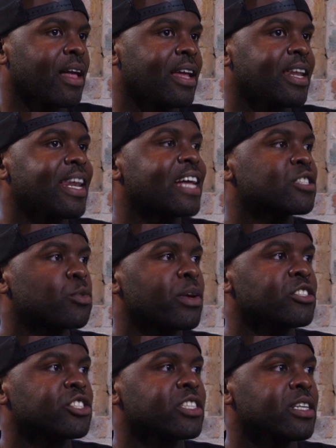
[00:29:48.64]
And then that's
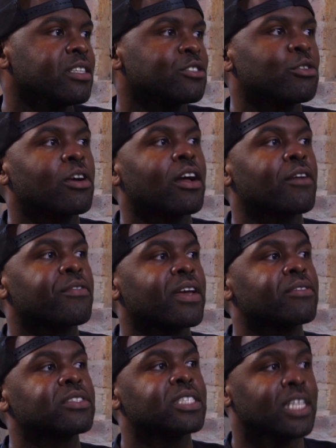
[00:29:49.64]
when she took her
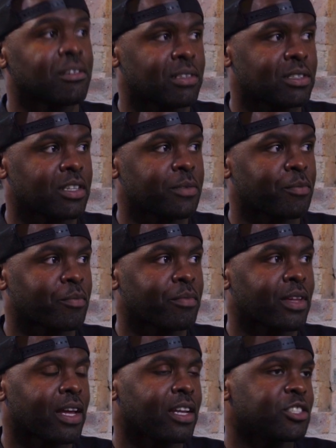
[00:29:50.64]
faith seriously.
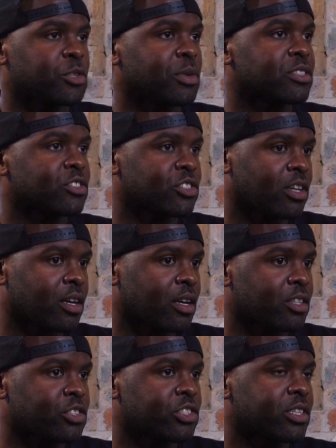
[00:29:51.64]
And then she went to
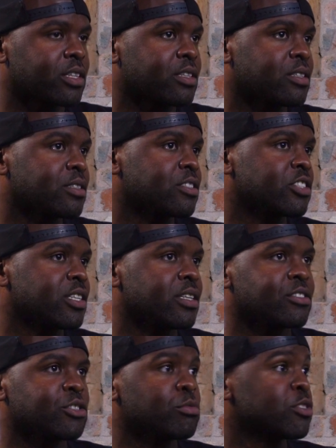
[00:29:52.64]
church, and she
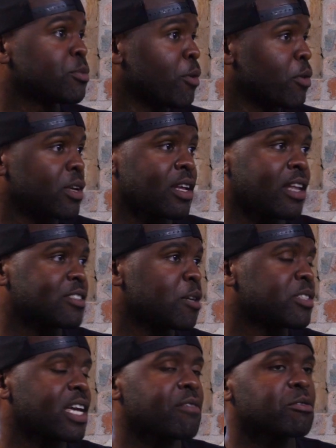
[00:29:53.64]
was smoking at that time.
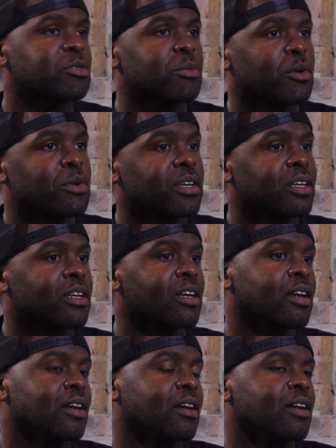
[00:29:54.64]
She gave up smoking.
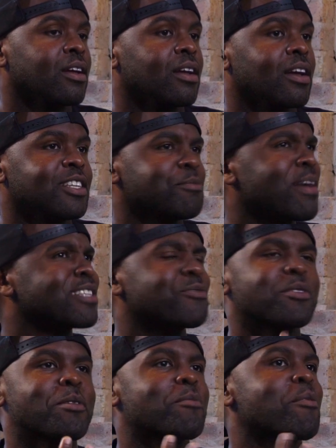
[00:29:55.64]
it's mad to
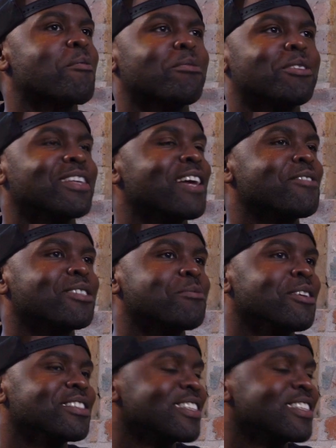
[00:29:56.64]
think that my mum was ever smoked.